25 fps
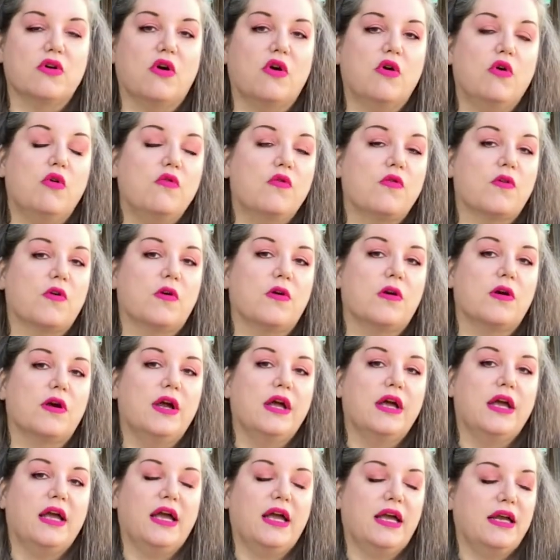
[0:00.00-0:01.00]
over
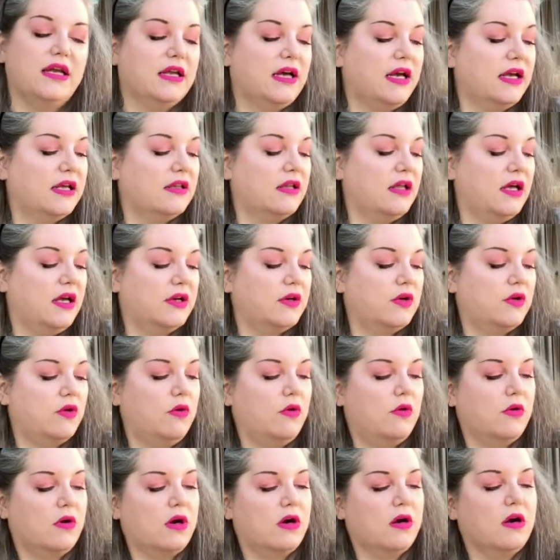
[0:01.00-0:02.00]
a nylon
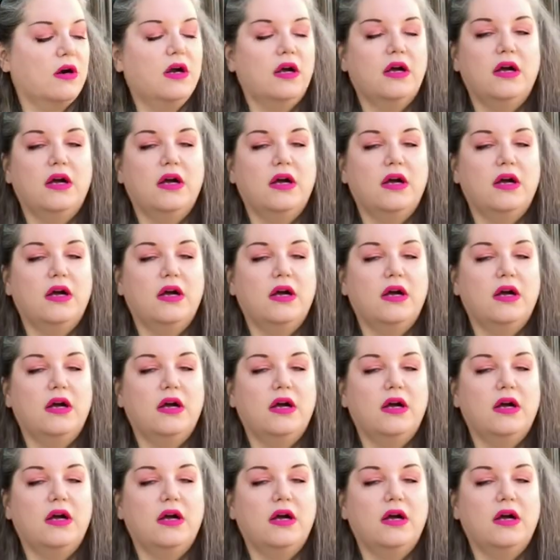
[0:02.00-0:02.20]
core,